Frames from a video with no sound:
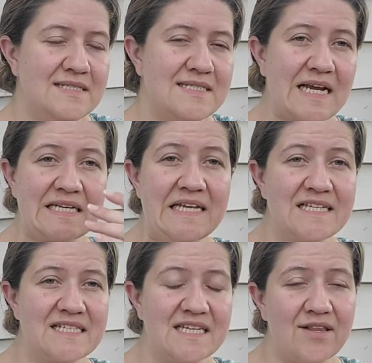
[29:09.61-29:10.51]

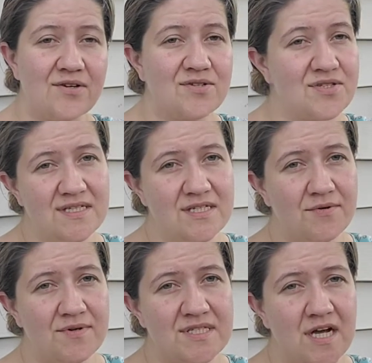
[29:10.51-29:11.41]
techniques together. So that's
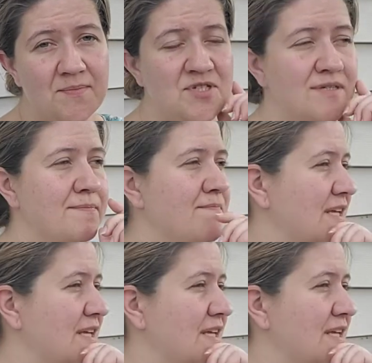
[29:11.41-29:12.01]
always an option.